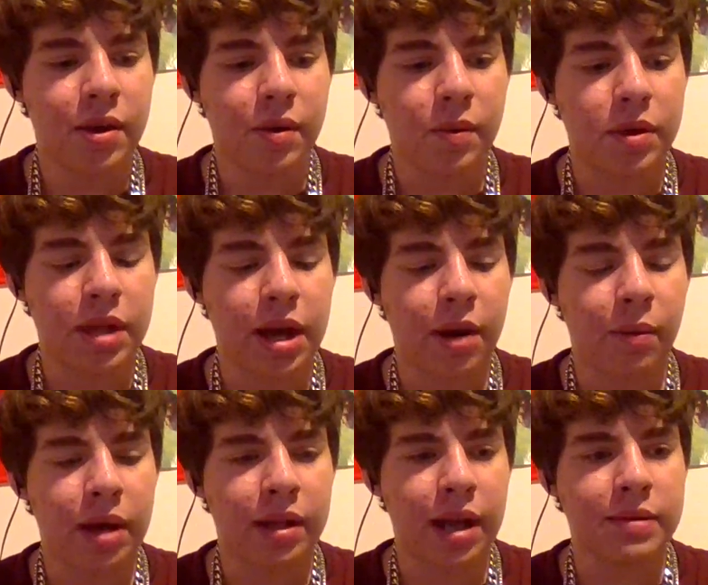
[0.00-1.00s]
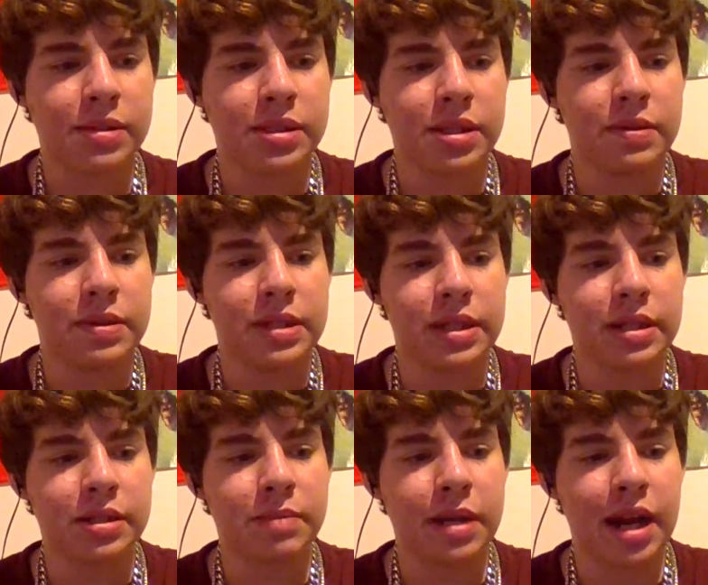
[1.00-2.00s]
with how well I was doing, and I
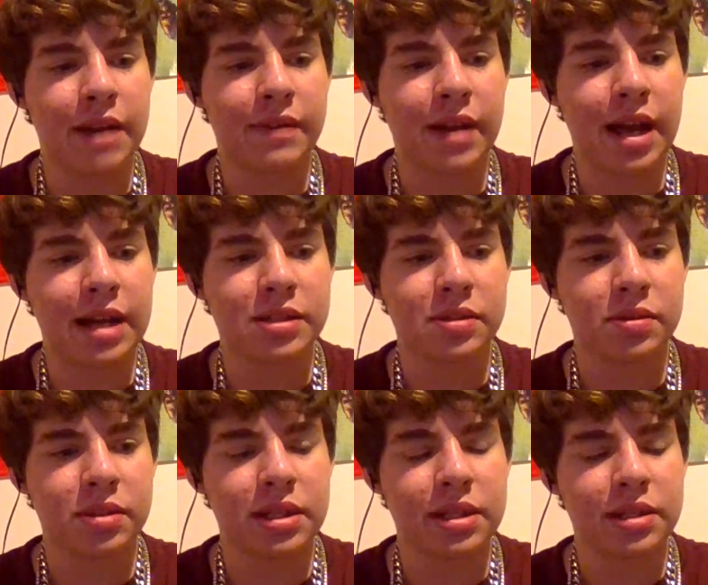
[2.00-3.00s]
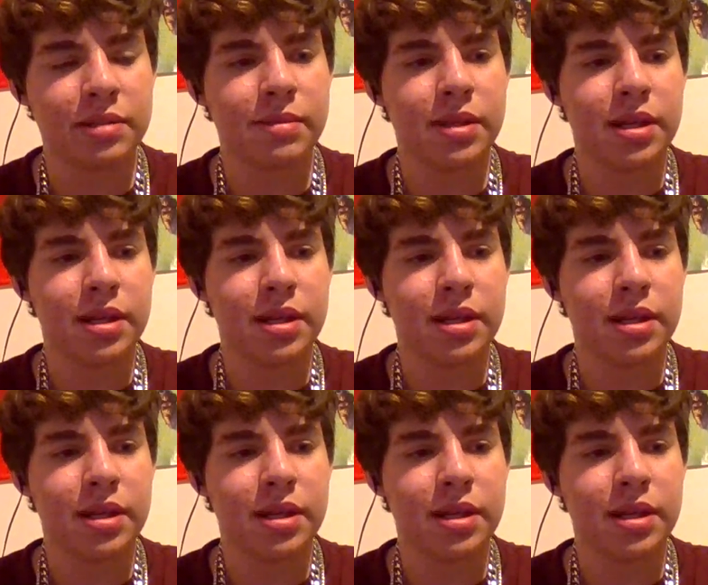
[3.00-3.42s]
was being kind of an asshole to him,